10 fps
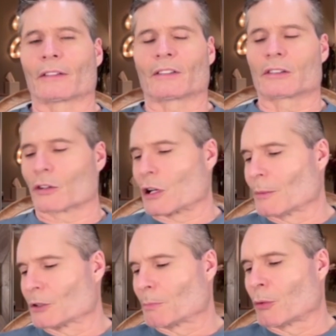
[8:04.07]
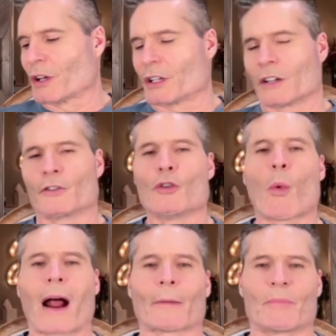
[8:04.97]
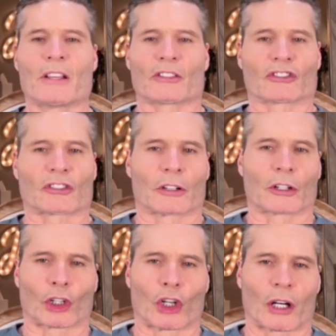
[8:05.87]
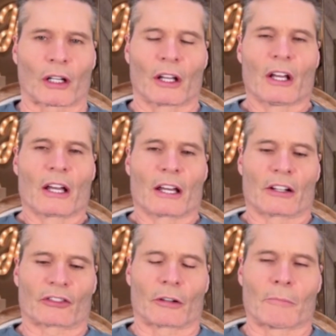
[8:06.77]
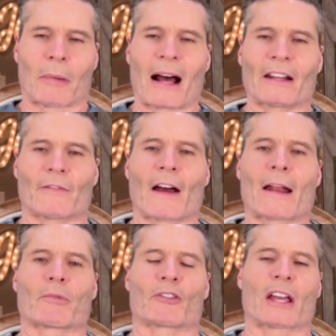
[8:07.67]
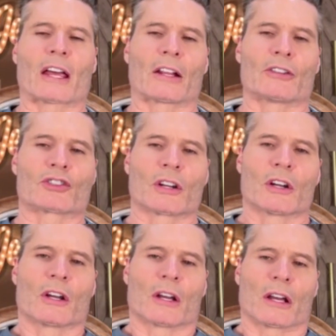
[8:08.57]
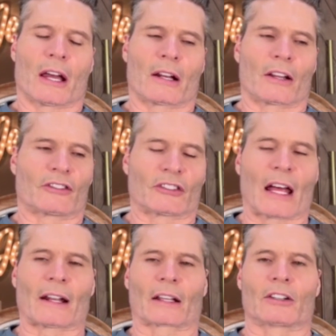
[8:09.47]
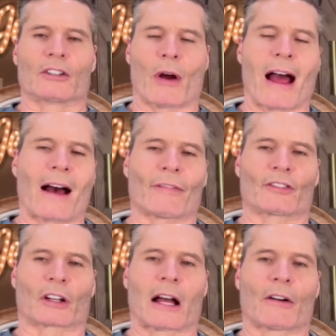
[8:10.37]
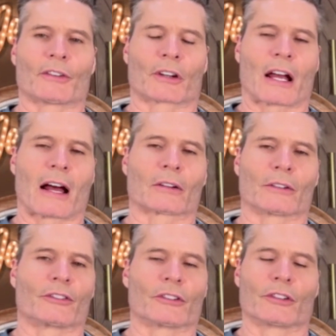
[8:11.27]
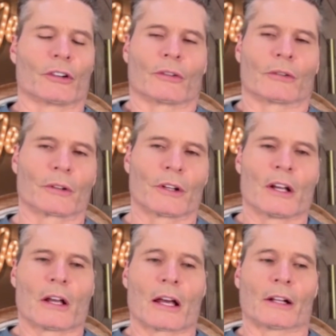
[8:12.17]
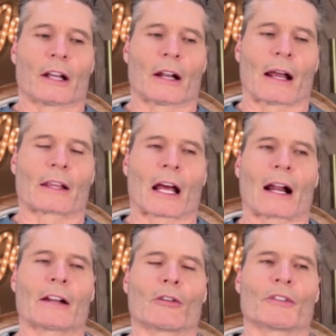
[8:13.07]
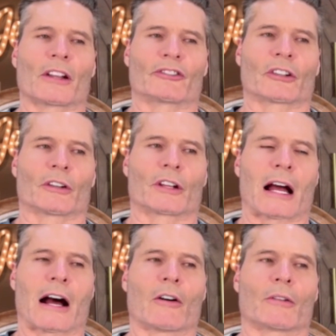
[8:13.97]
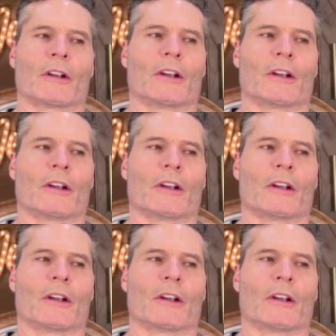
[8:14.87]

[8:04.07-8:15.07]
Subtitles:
think there comes a point, if you want to be a certain look and a certain body fat percentage and aesthetic, you have to count your calories. You do. And I don't necessarily count